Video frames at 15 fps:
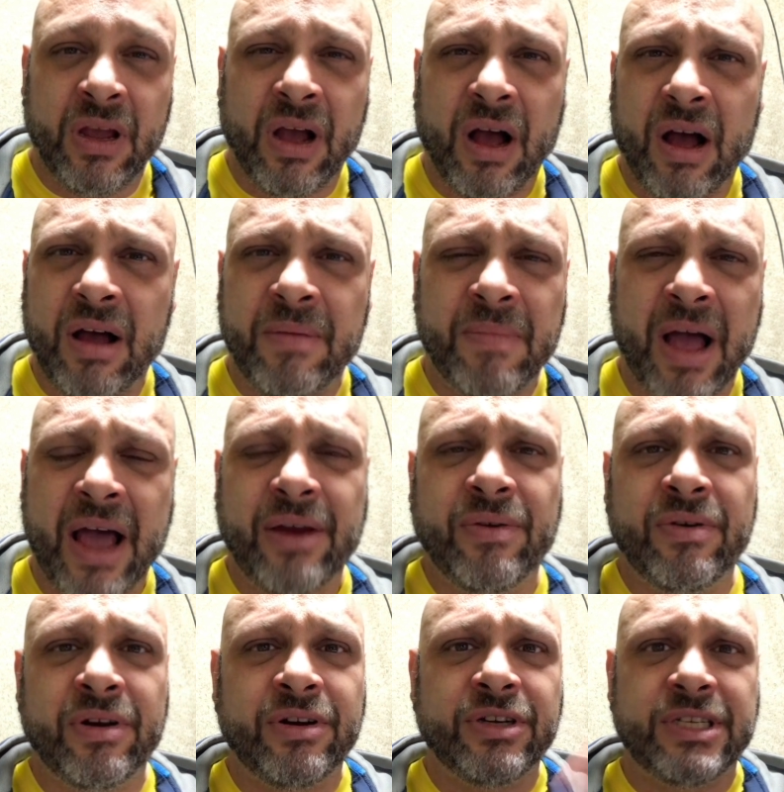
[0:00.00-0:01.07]
I
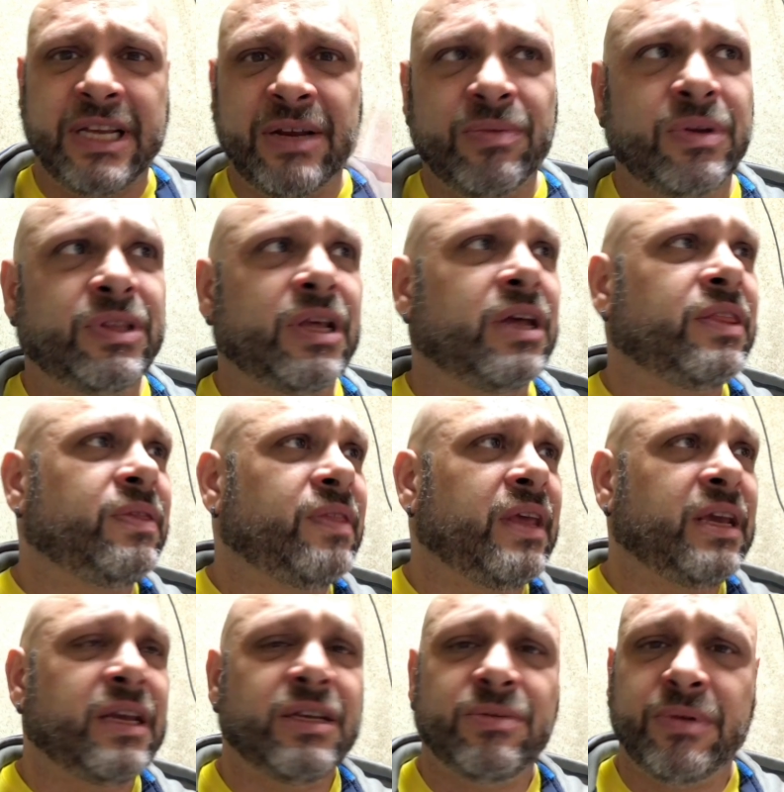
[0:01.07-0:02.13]
don't understand what the
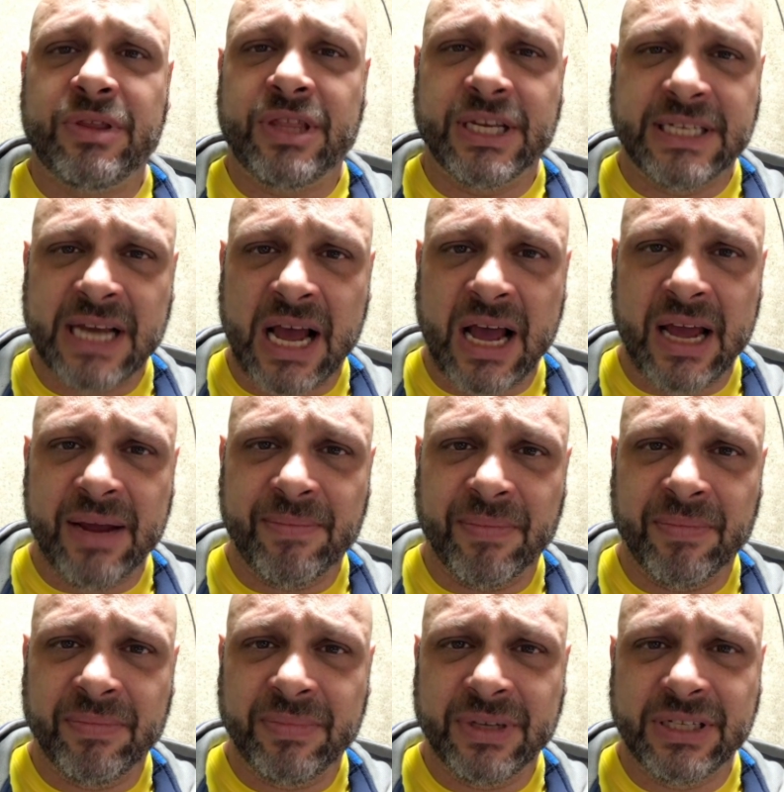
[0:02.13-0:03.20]
thing is with the time.
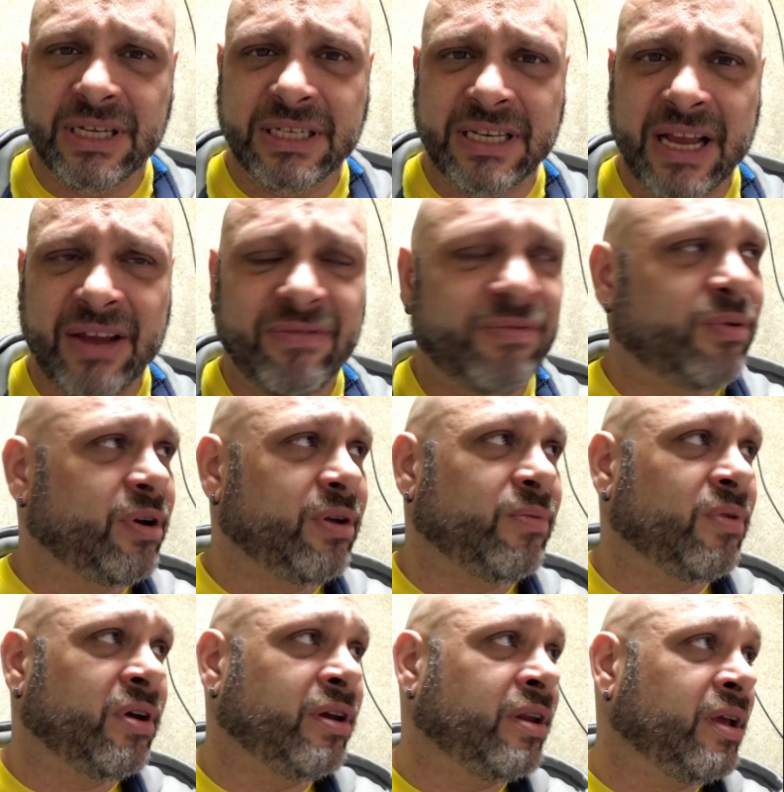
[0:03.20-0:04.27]
It says
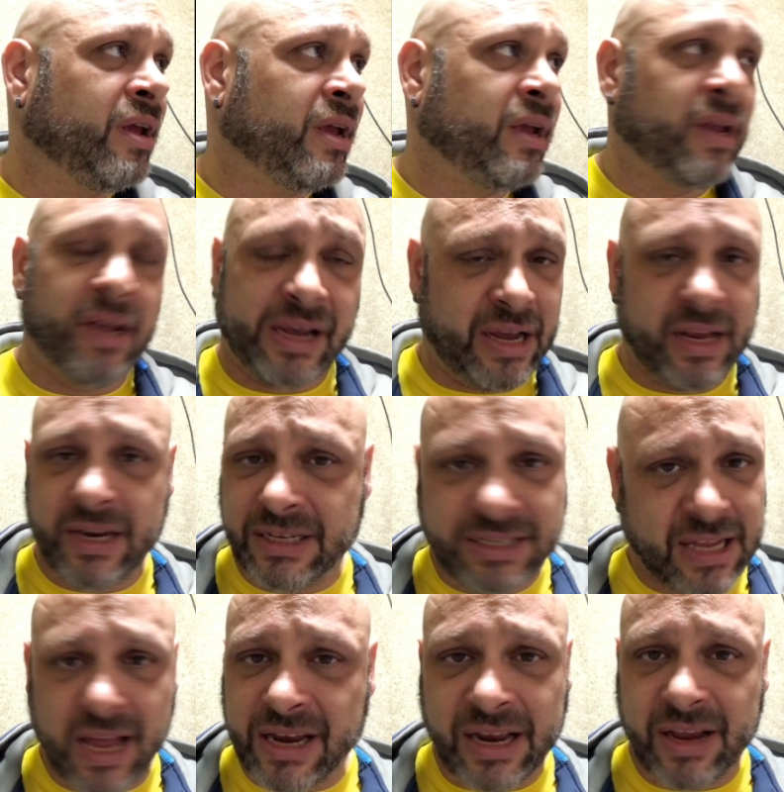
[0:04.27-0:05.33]
9:41 and it's
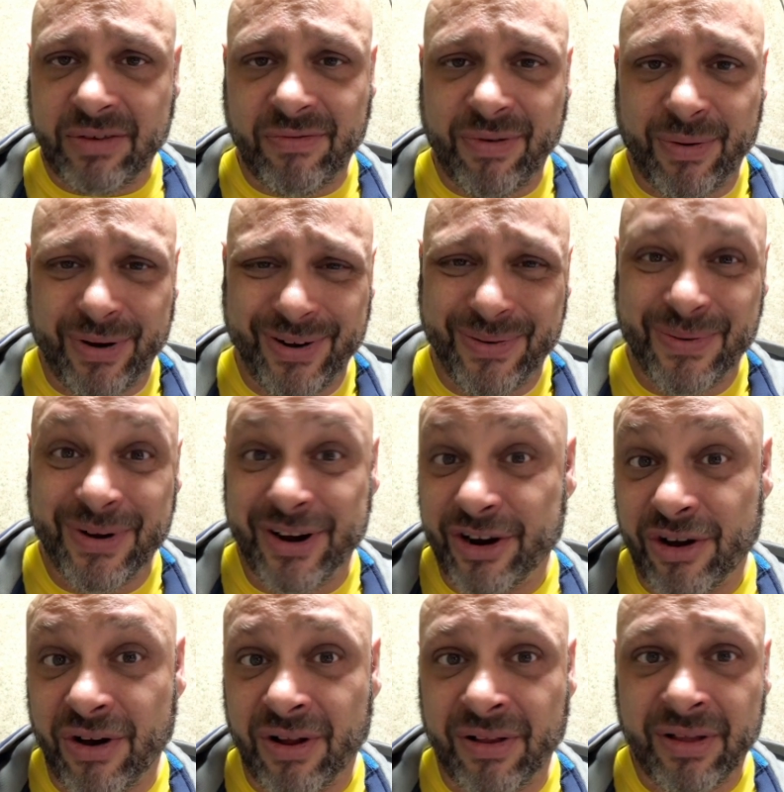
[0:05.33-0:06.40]
not 9:41 at
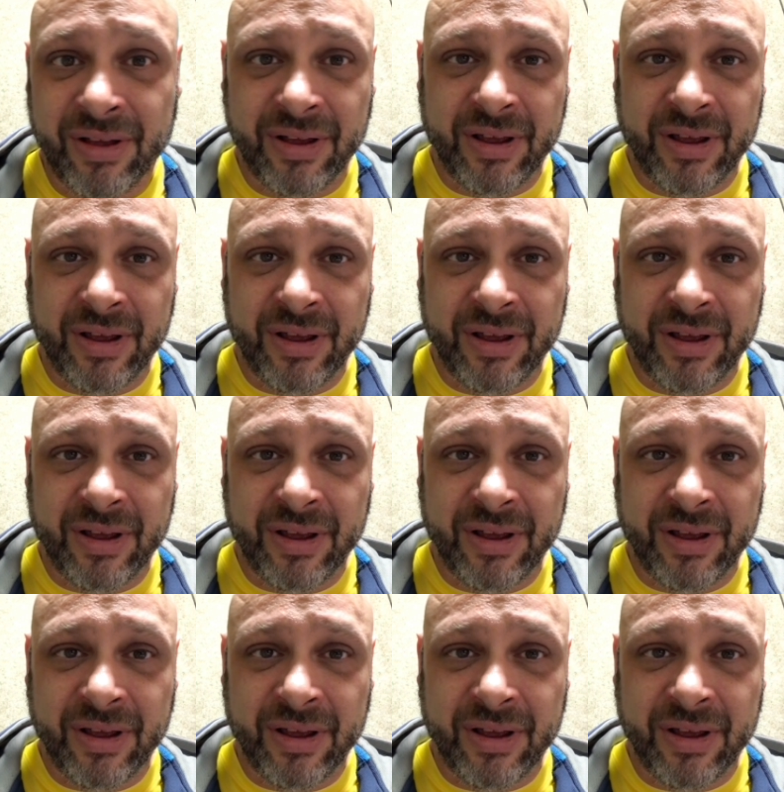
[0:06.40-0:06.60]
all.